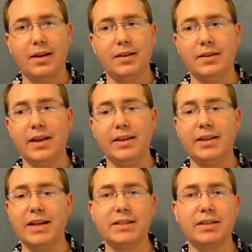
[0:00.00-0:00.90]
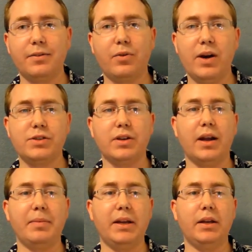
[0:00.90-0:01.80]
That's a tough question.
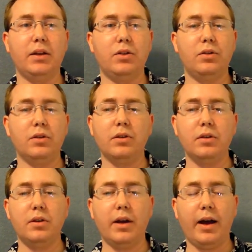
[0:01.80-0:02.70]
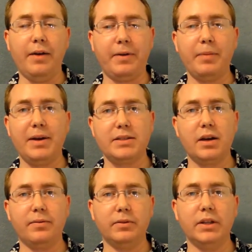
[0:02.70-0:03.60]
I mean, I find
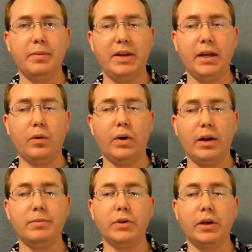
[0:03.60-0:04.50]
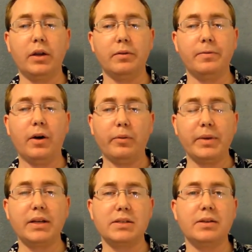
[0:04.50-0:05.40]
myself limiting what I'm doing on the
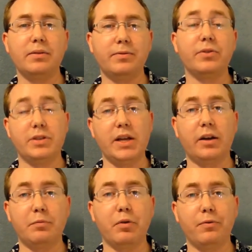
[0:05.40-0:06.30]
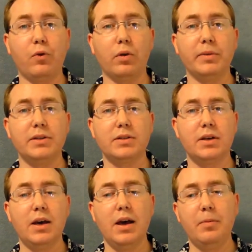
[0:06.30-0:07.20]
phone for the sake of
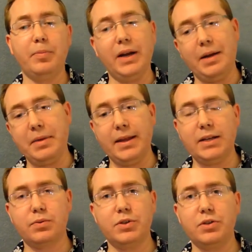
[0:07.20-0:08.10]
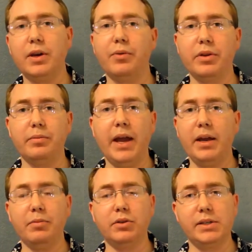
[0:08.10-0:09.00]
performance. But I mean, that's what you get with
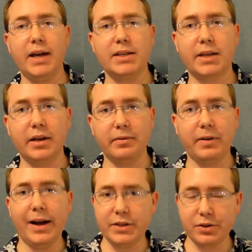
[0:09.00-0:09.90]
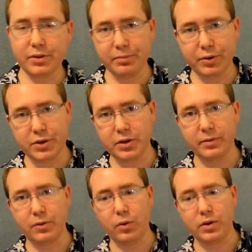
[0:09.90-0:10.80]
any multitasking device. You can push it,
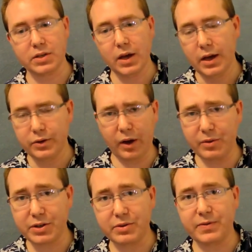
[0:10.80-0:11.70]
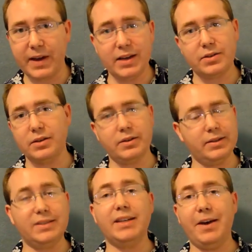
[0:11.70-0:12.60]
of course. Do I wish it was faster?
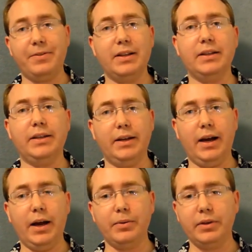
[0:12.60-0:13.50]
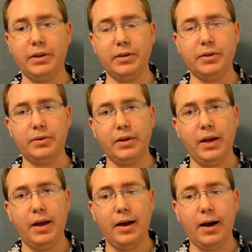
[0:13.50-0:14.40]
Definitely. I really do.
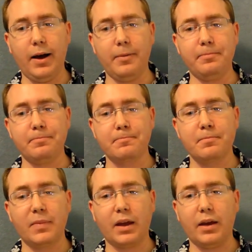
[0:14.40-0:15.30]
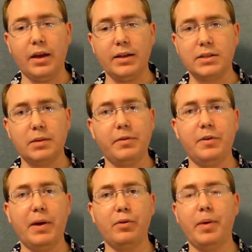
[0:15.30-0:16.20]
And some of
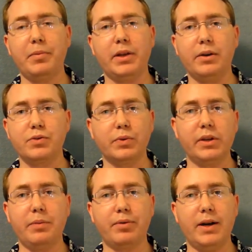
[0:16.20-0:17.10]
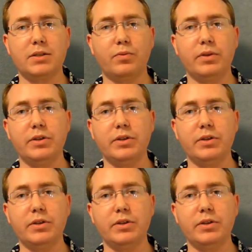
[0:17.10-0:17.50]
you may remember that I was really impressed with the